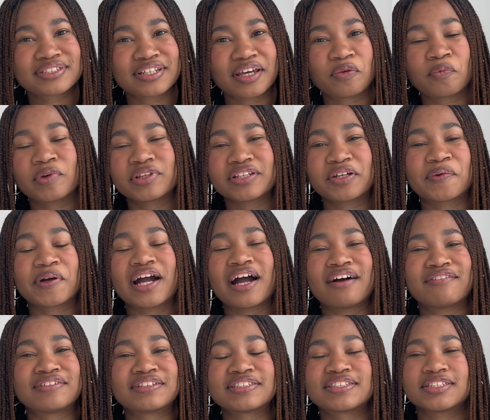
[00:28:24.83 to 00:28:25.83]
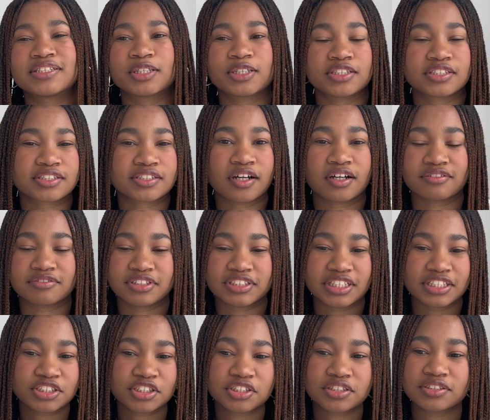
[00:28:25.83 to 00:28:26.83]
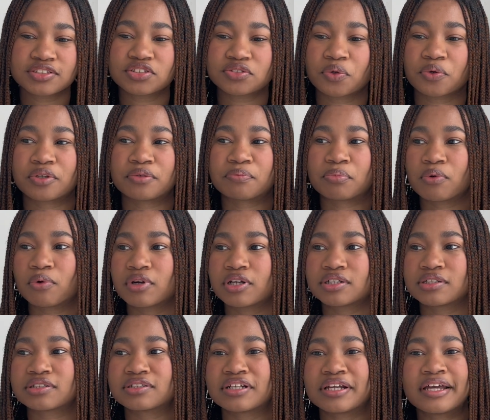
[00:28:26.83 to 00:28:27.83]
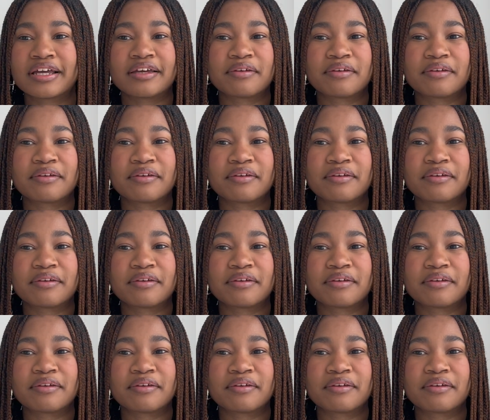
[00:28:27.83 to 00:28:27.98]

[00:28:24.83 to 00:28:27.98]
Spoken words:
like when they were having serious conversations or important